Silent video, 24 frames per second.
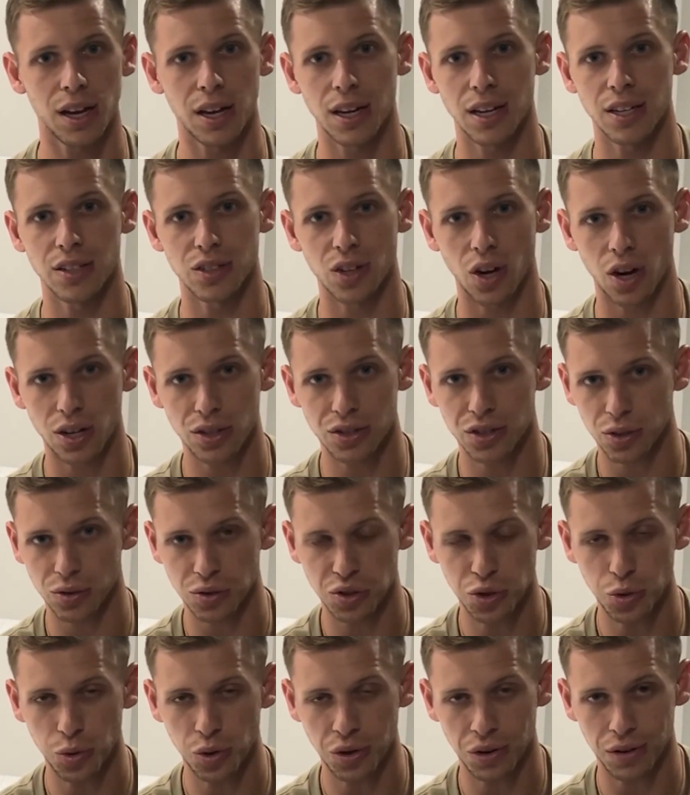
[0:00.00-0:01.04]
It's also
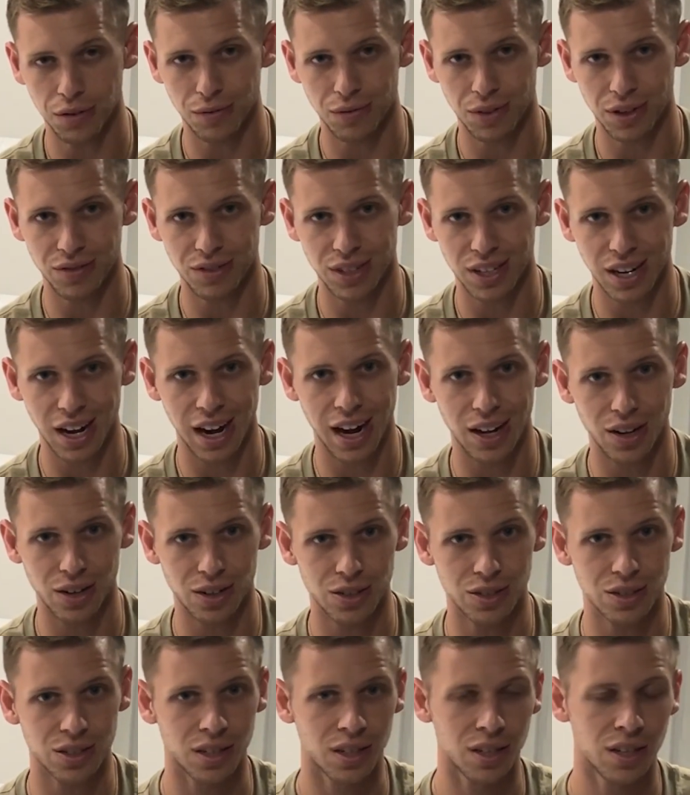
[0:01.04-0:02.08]

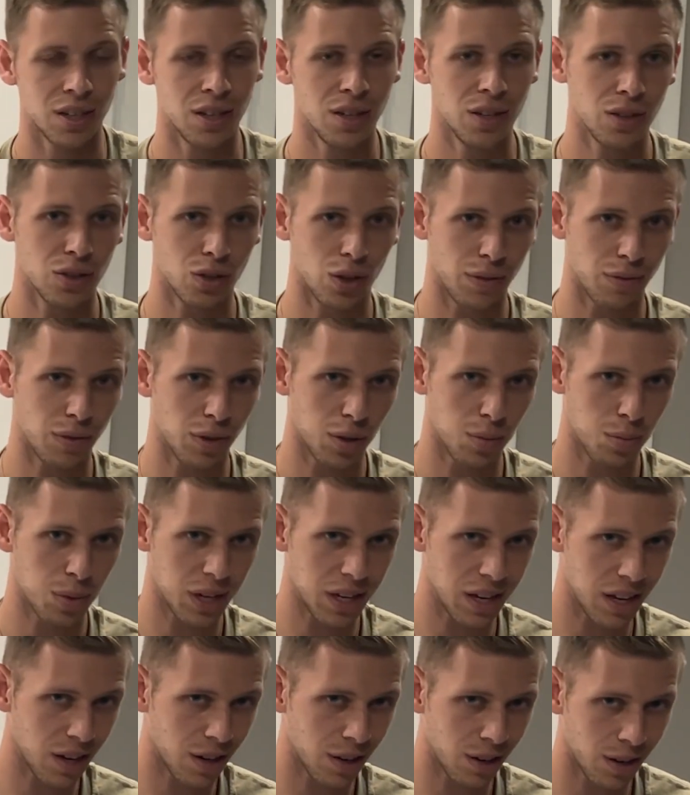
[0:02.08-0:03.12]
$250, so if you're a
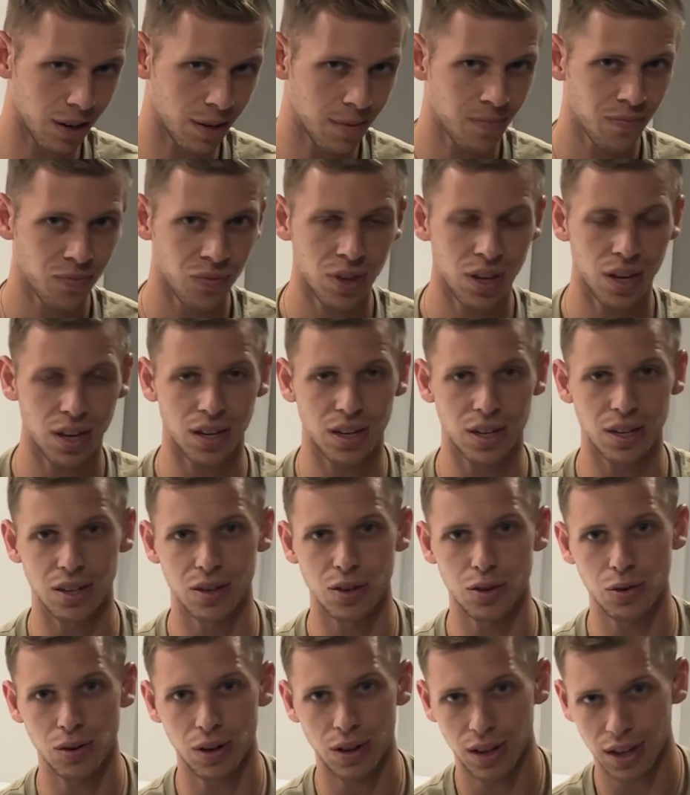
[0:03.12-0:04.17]
beginner,
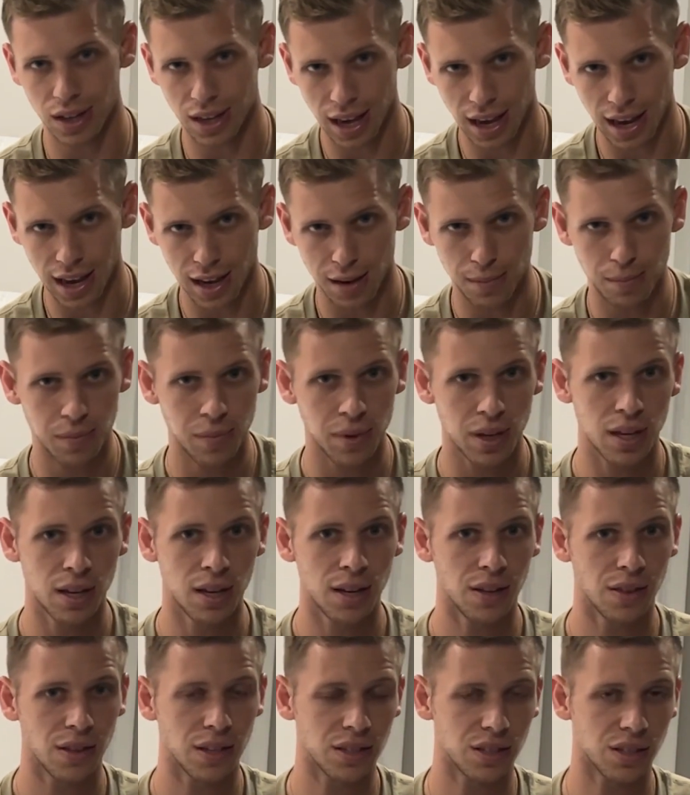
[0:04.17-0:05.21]
new to the game,
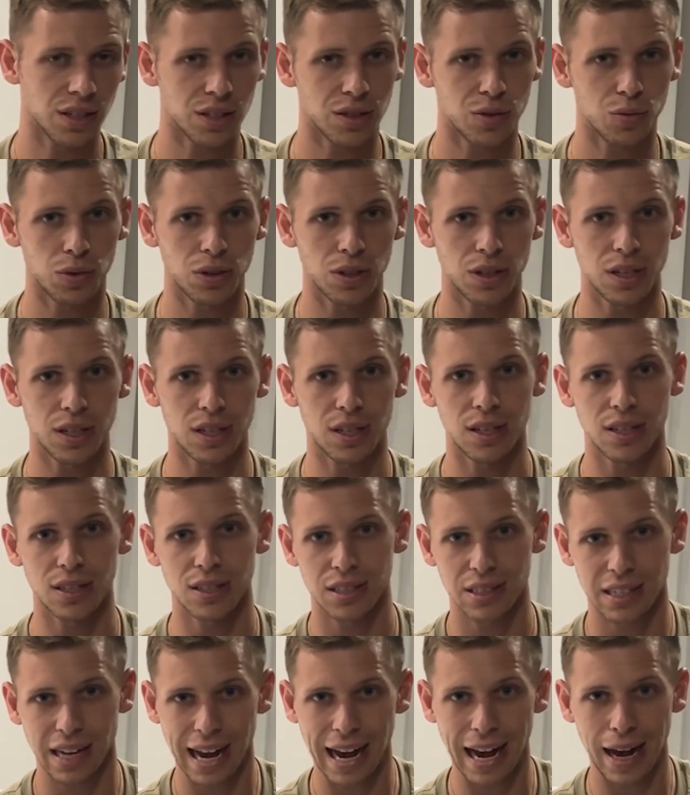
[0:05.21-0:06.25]
this is really
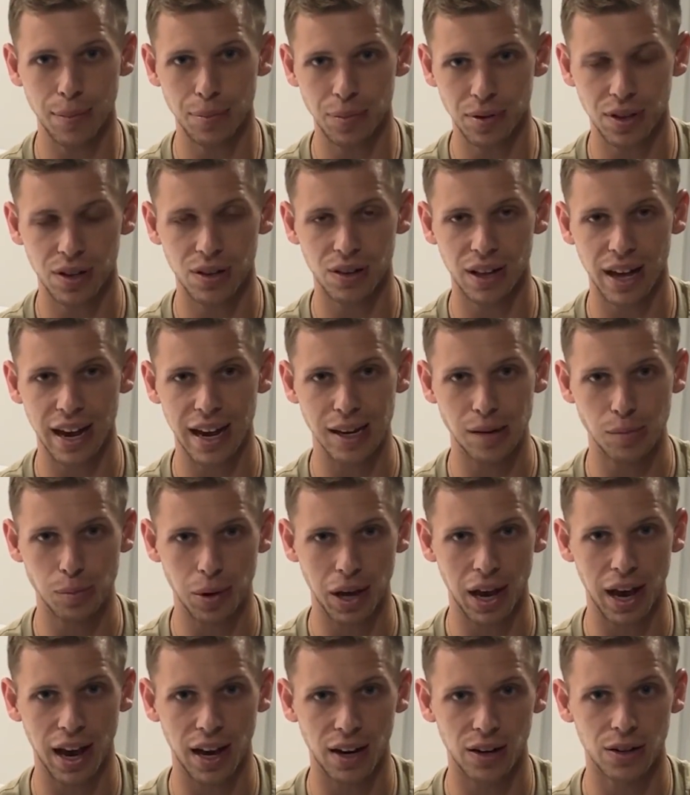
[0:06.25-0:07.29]
top of the line
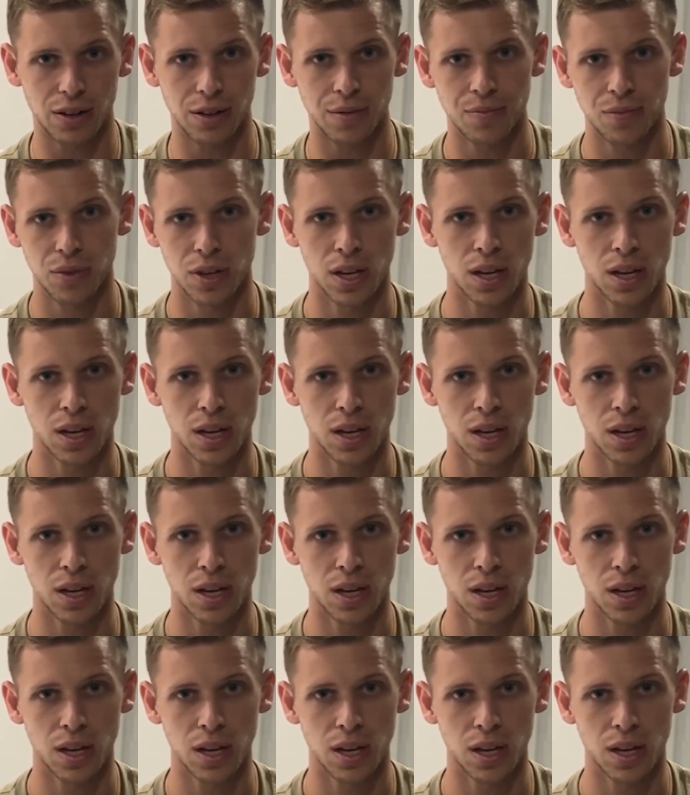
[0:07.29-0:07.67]
paddle.